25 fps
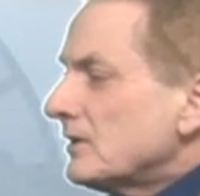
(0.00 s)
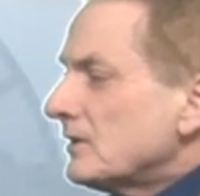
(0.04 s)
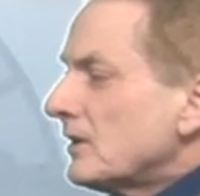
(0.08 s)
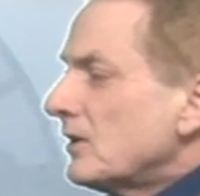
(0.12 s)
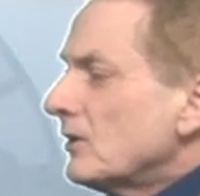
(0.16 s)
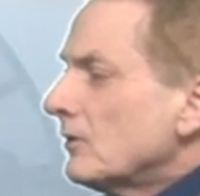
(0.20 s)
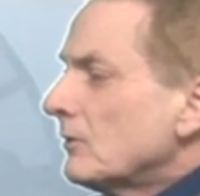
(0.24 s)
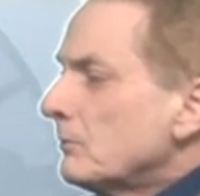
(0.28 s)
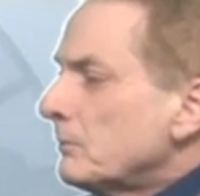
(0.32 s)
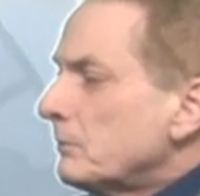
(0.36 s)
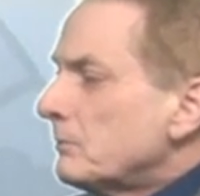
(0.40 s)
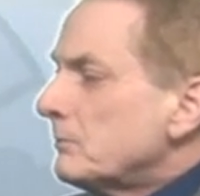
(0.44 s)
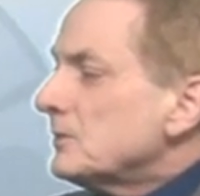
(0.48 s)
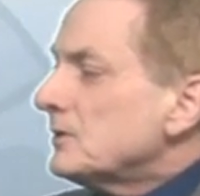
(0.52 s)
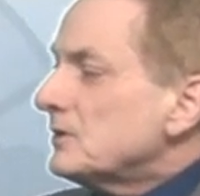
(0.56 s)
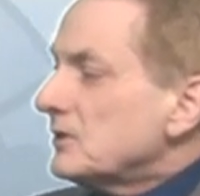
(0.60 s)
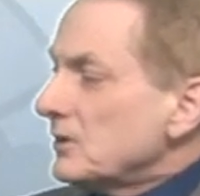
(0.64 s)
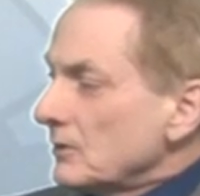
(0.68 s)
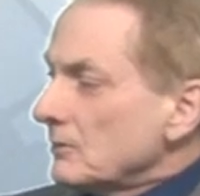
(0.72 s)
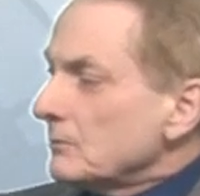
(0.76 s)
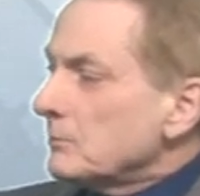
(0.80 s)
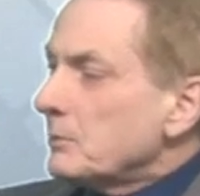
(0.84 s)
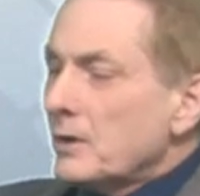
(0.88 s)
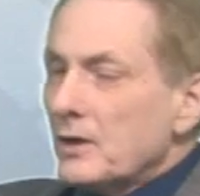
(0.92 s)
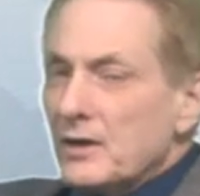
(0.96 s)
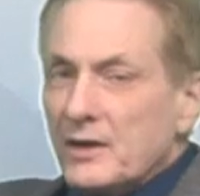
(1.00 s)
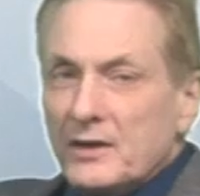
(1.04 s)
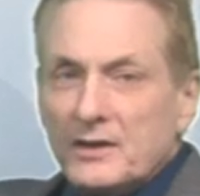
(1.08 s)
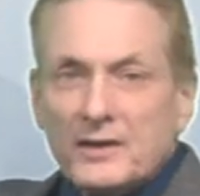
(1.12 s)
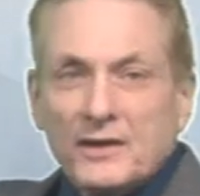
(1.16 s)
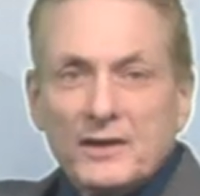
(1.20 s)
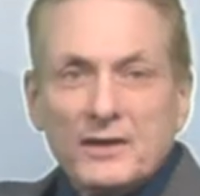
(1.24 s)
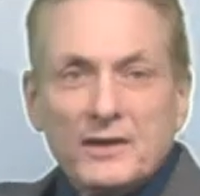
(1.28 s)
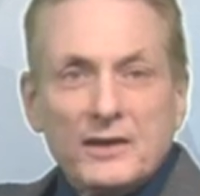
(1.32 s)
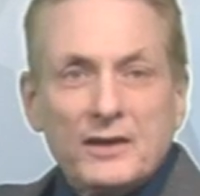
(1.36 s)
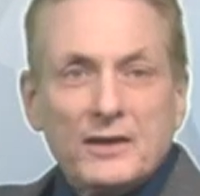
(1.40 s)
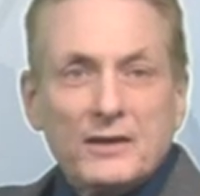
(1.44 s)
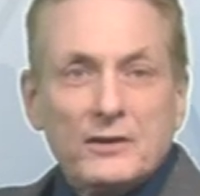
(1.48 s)
Kilbuck
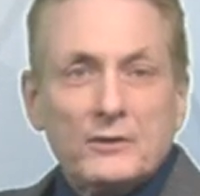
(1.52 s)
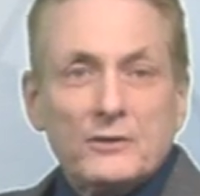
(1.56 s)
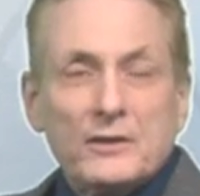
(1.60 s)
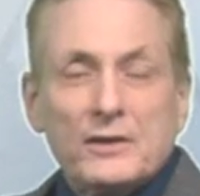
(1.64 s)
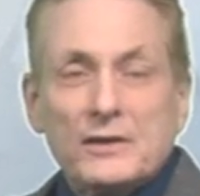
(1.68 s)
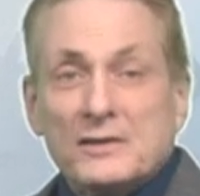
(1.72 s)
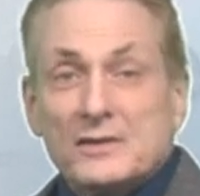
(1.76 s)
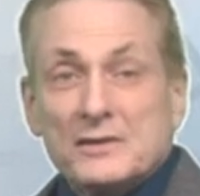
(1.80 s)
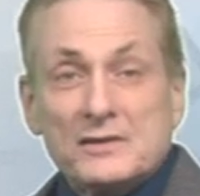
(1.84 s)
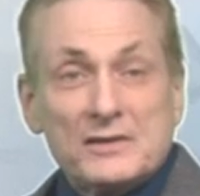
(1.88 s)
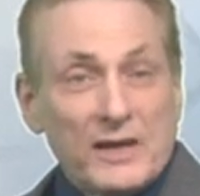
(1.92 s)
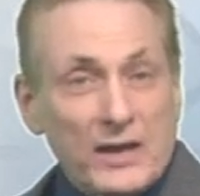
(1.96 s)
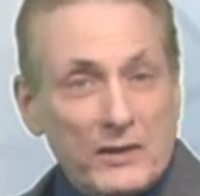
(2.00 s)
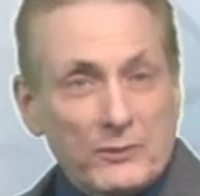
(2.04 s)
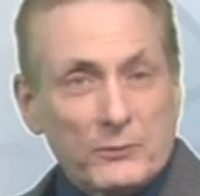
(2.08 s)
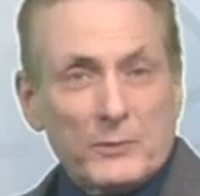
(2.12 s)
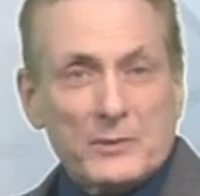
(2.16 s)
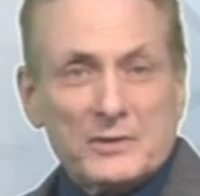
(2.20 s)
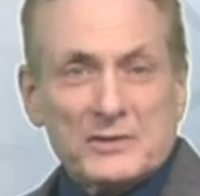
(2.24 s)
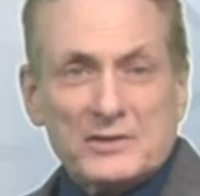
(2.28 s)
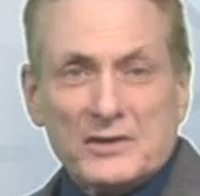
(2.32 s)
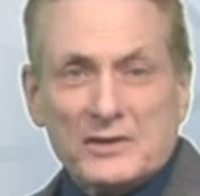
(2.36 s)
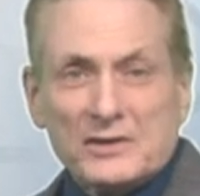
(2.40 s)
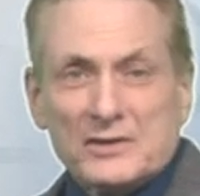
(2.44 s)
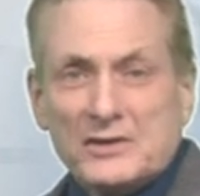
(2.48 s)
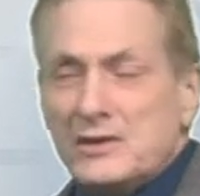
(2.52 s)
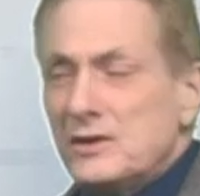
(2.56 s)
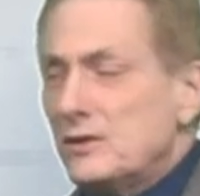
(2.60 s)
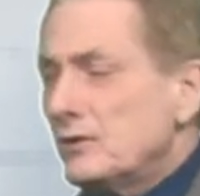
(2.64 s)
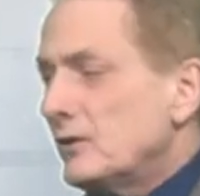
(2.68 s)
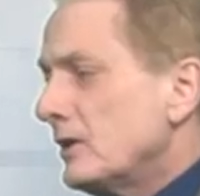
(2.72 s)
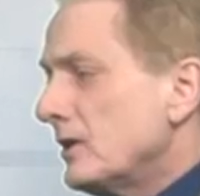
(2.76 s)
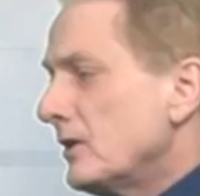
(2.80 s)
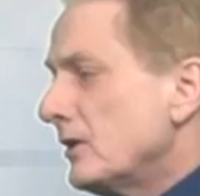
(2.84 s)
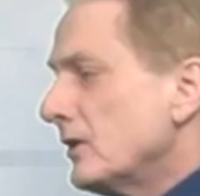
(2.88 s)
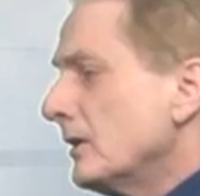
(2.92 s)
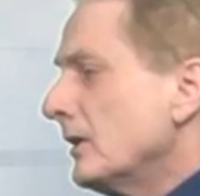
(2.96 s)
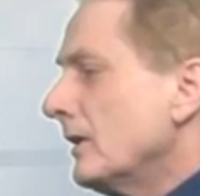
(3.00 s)
here in the southwest
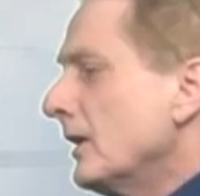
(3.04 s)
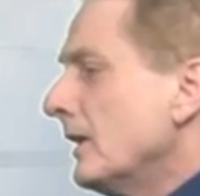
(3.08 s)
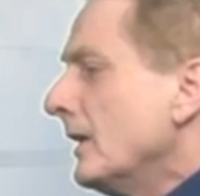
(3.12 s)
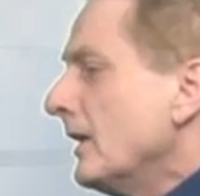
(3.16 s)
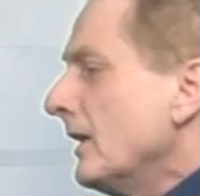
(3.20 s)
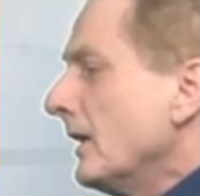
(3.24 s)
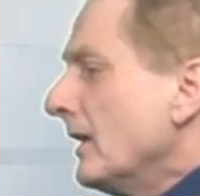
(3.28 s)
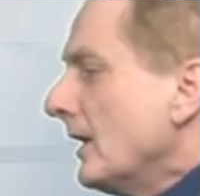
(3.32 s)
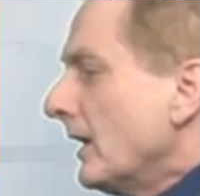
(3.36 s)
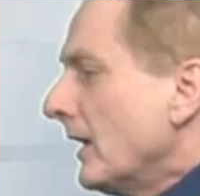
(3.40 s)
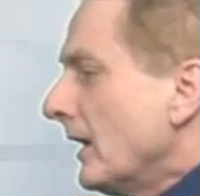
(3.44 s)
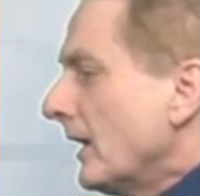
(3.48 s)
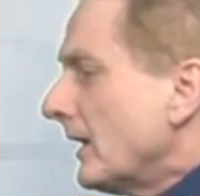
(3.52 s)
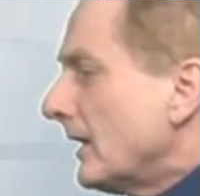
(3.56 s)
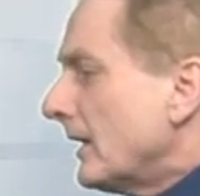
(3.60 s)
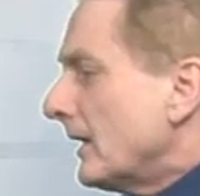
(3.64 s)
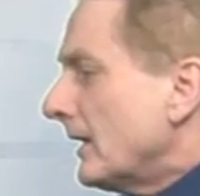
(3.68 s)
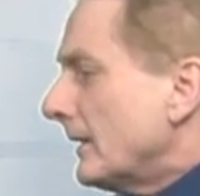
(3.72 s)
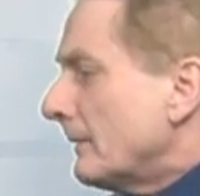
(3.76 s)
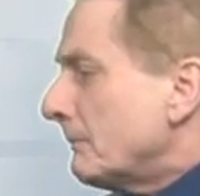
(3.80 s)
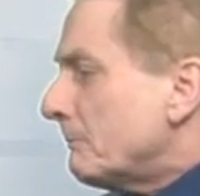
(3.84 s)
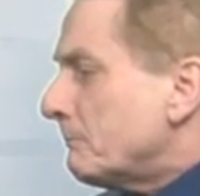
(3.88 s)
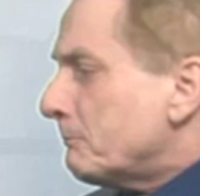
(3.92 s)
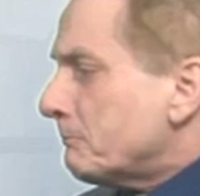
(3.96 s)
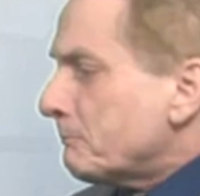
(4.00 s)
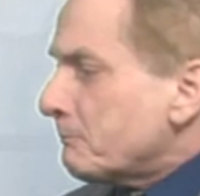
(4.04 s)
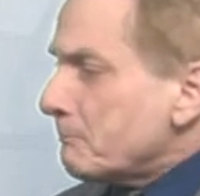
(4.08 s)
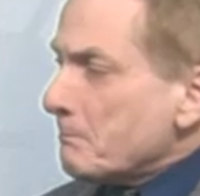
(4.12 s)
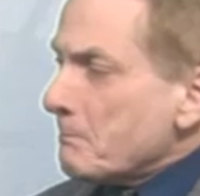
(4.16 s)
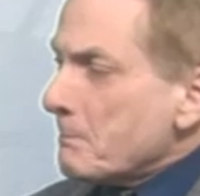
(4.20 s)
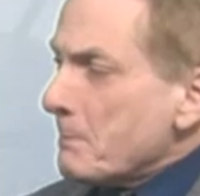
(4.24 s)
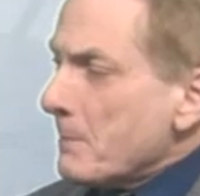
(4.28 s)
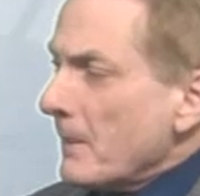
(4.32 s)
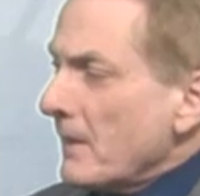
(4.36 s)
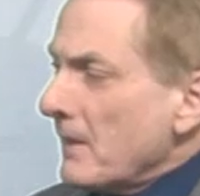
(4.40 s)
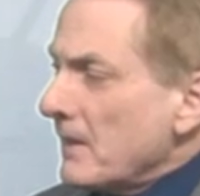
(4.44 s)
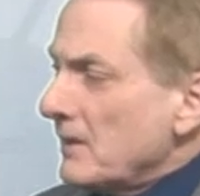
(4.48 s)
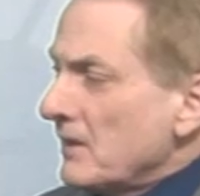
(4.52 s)
interior,
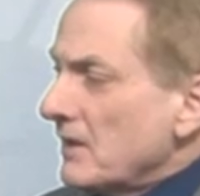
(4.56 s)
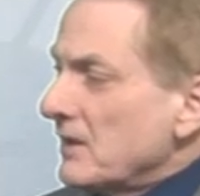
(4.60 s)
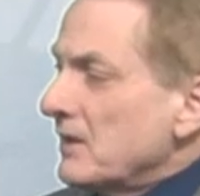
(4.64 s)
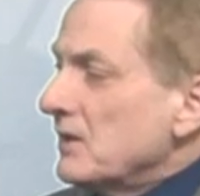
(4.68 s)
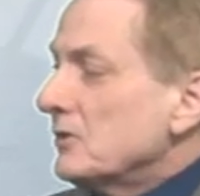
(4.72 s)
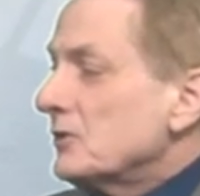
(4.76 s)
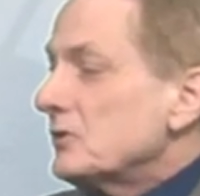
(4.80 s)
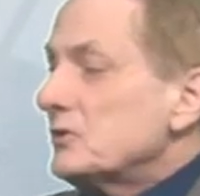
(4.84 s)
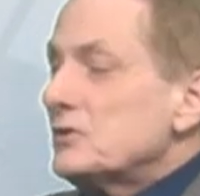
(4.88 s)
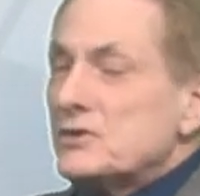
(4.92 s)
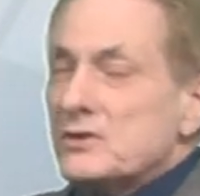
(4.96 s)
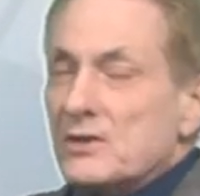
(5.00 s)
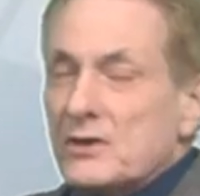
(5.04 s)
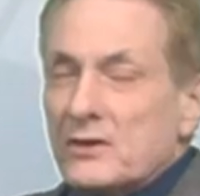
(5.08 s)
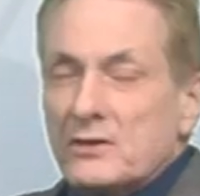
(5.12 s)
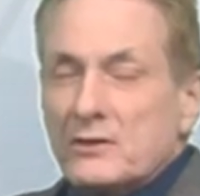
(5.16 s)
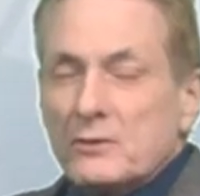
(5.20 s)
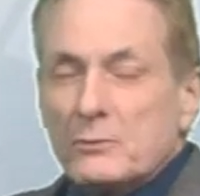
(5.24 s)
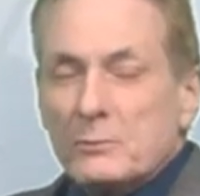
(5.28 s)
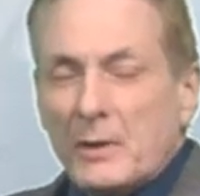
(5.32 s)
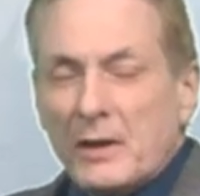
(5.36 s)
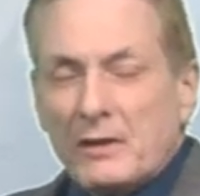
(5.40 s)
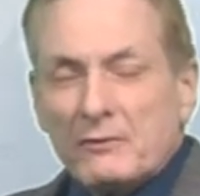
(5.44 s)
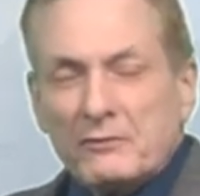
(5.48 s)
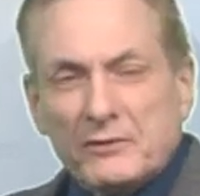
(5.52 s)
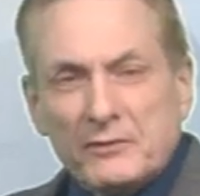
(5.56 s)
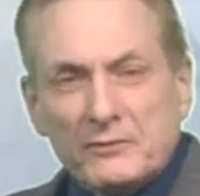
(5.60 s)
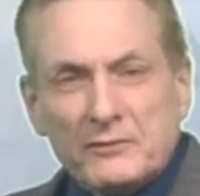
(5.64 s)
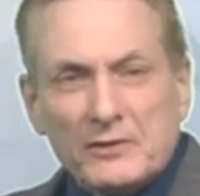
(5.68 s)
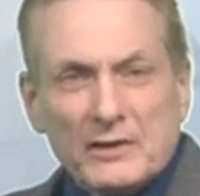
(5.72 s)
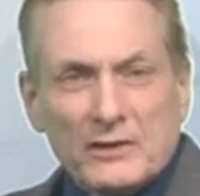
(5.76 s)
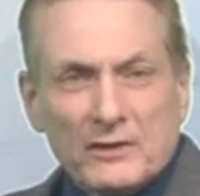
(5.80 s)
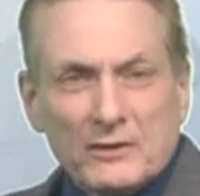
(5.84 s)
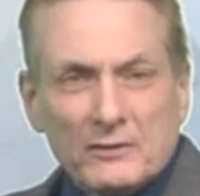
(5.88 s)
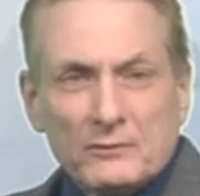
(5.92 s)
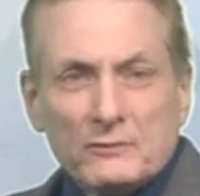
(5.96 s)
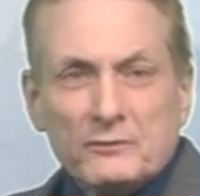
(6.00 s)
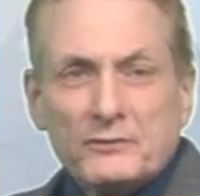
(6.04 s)
in the hills there, they're about
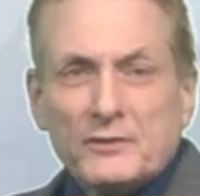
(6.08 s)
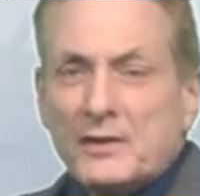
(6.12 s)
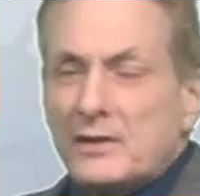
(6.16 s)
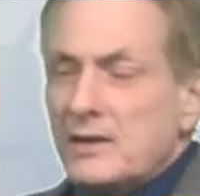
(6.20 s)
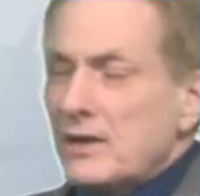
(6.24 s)
1,500 feet.